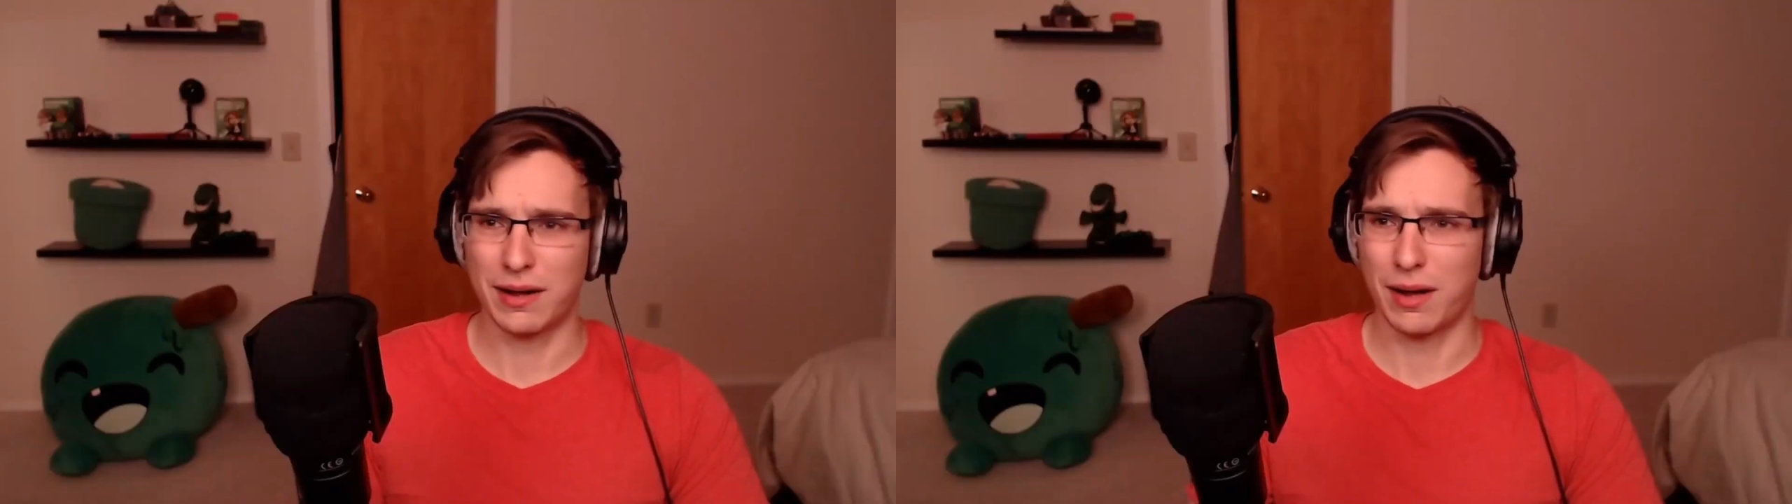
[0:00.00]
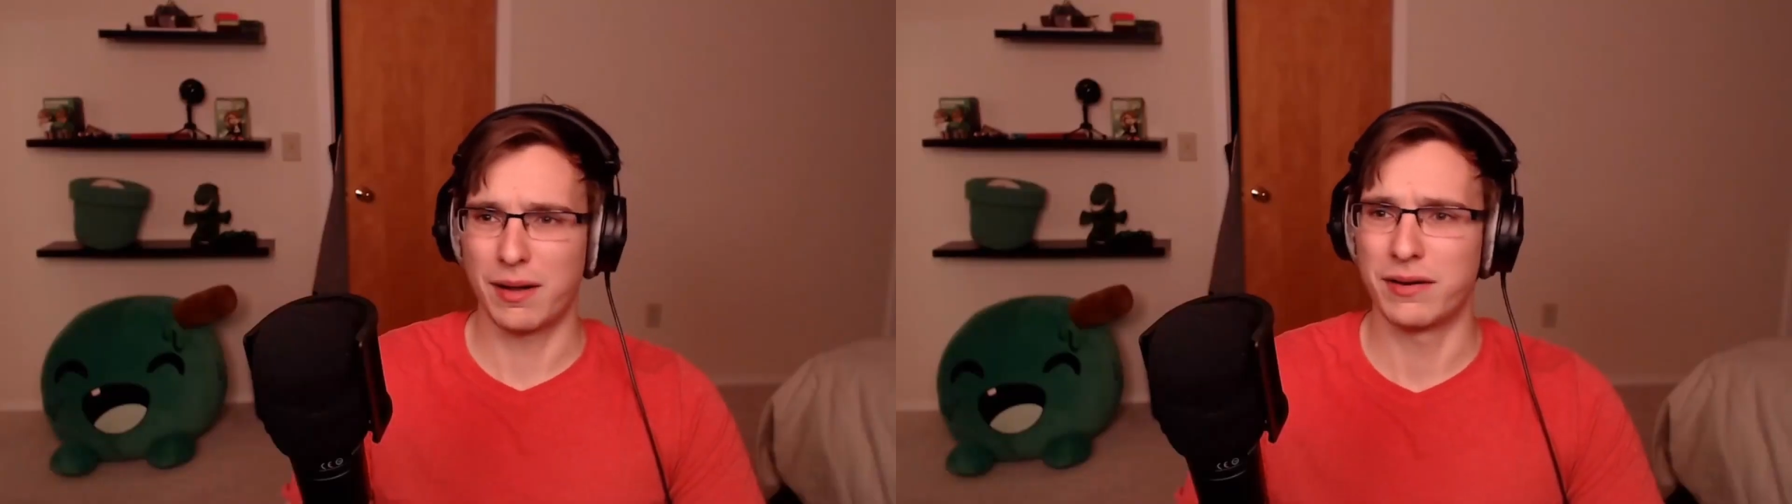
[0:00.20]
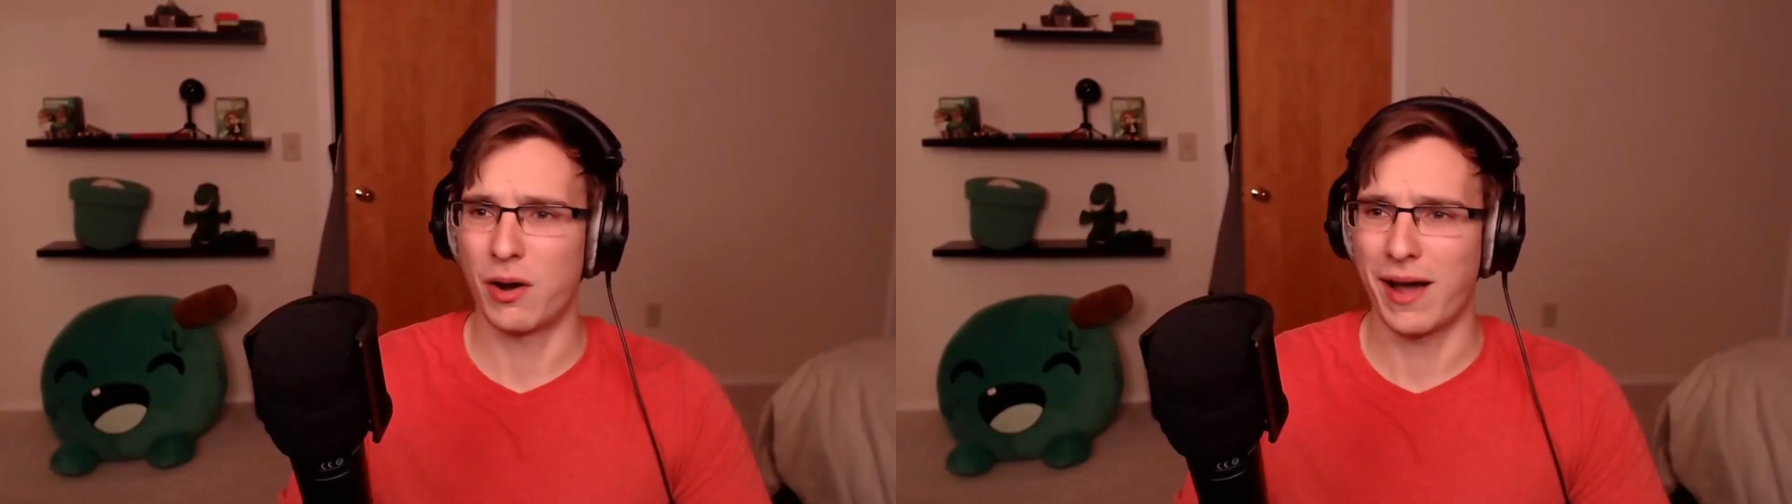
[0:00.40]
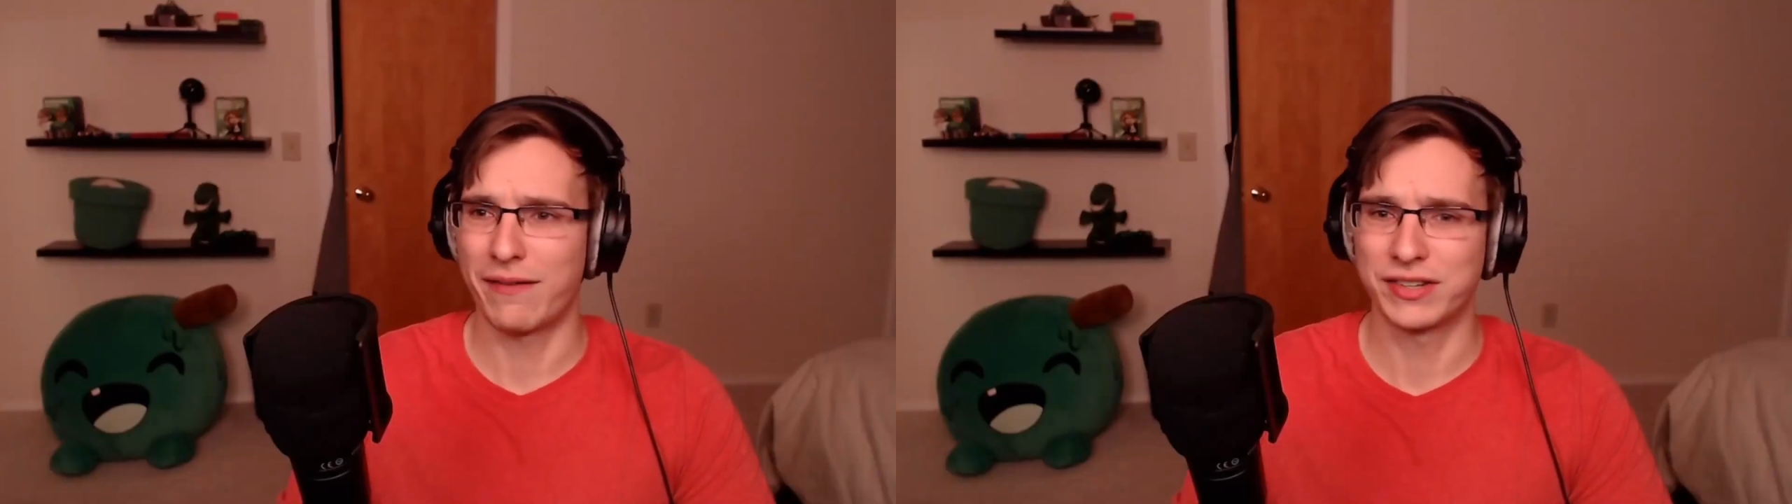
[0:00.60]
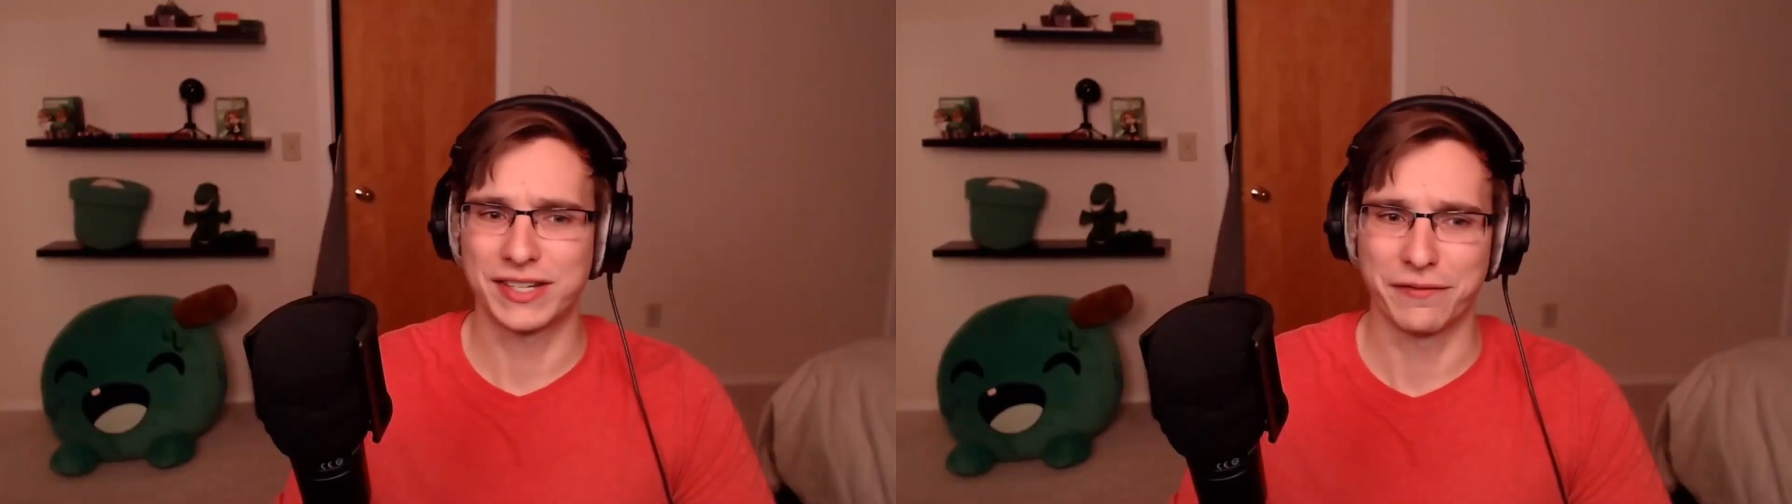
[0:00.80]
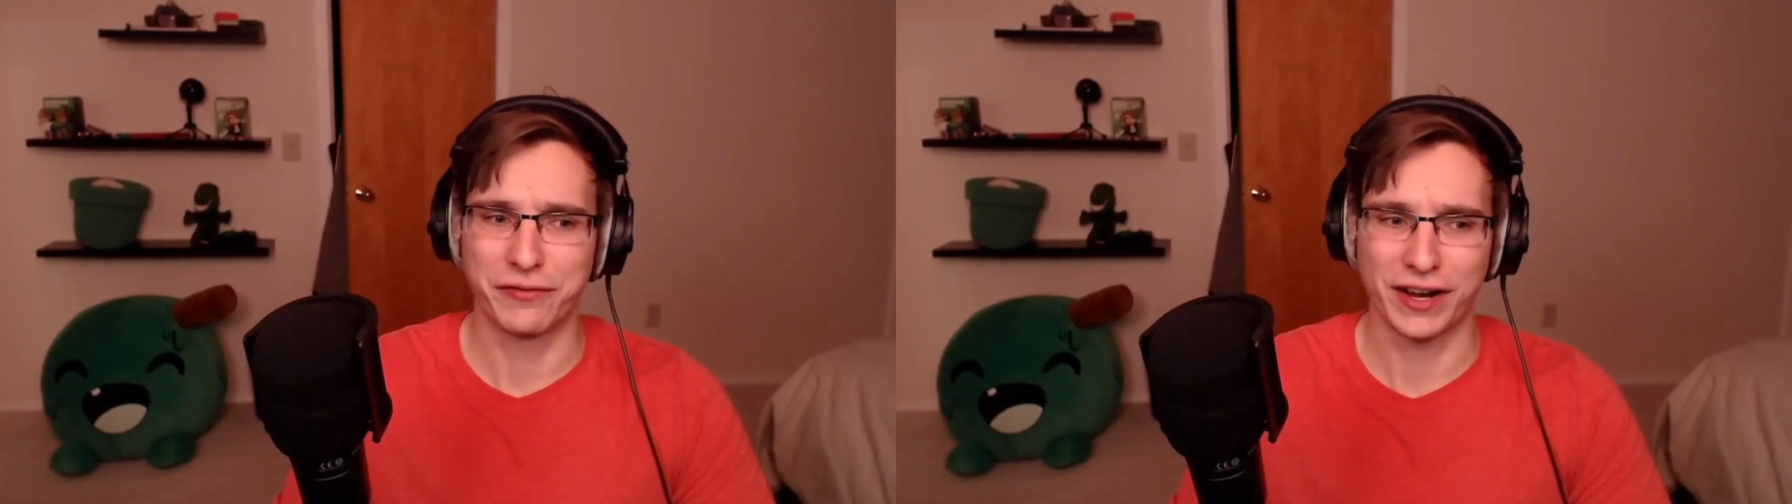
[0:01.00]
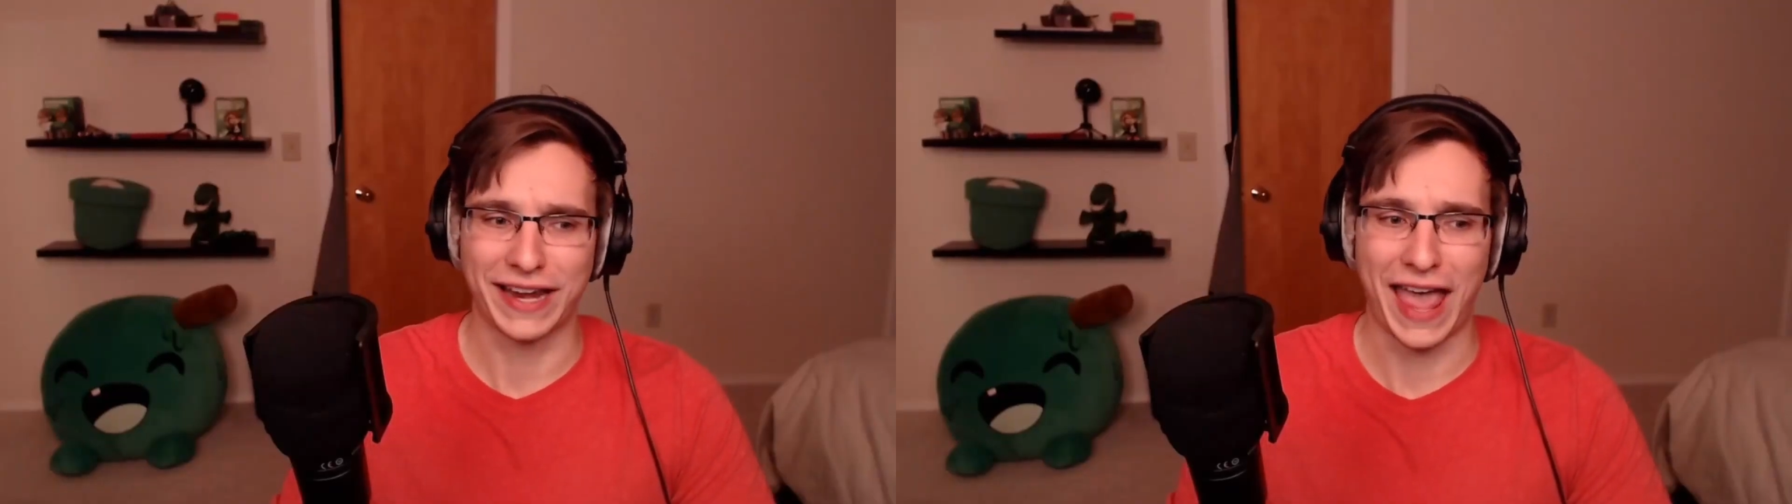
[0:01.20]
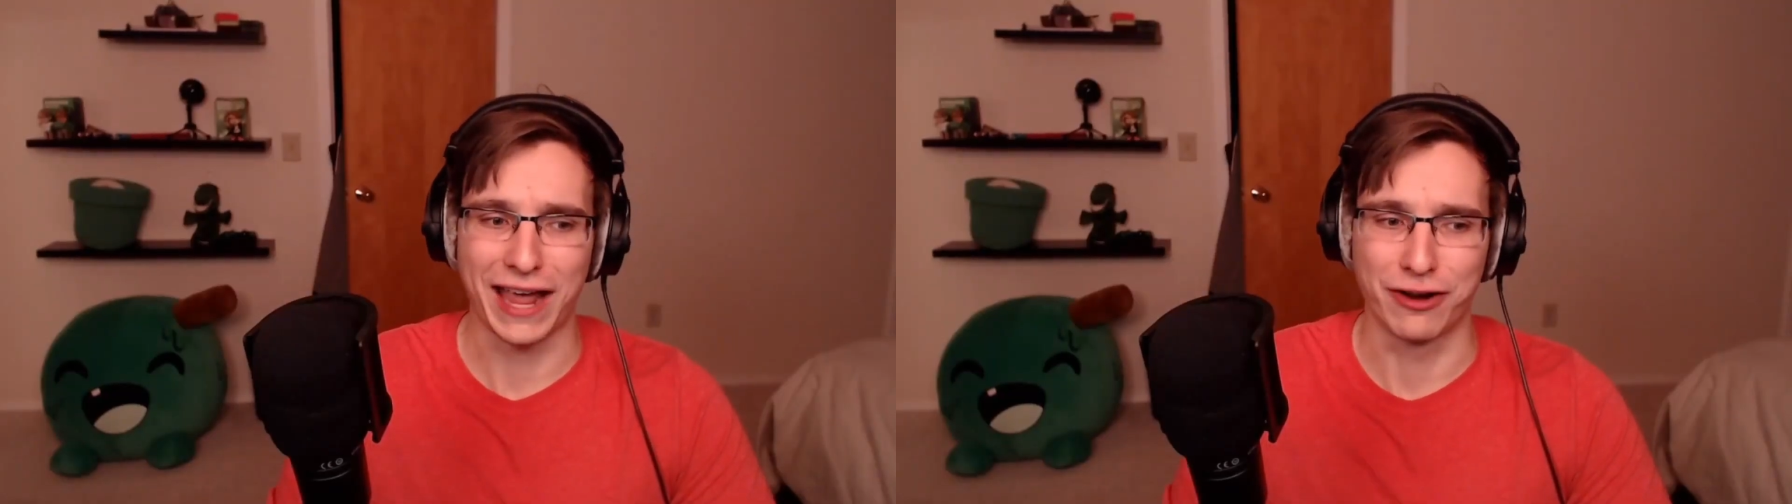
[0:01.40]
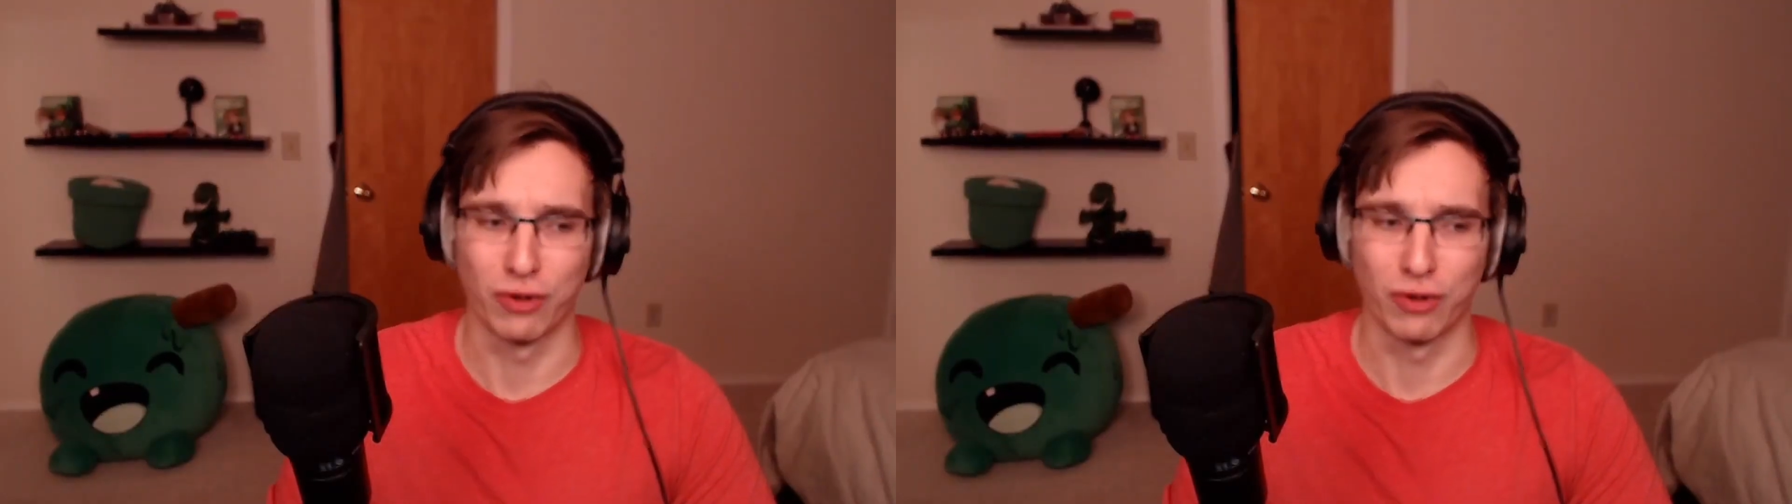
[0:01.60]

Uh, no, I haven't seen a fucking egg no.